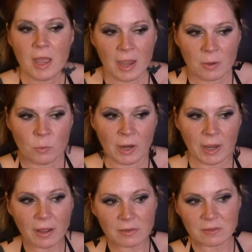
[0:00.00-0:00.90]
And when I
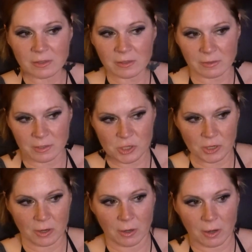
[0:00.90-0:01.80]
got sick this
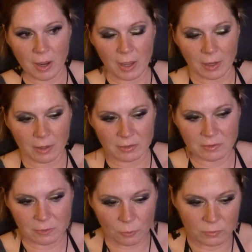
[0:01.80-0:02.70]
year, I got
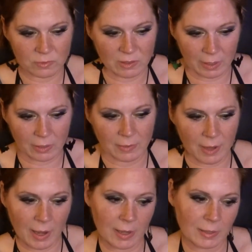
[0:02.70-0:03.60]
so sick
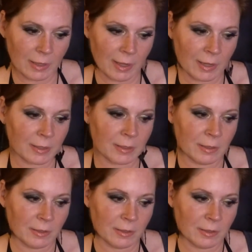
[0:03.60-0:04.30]
that, like,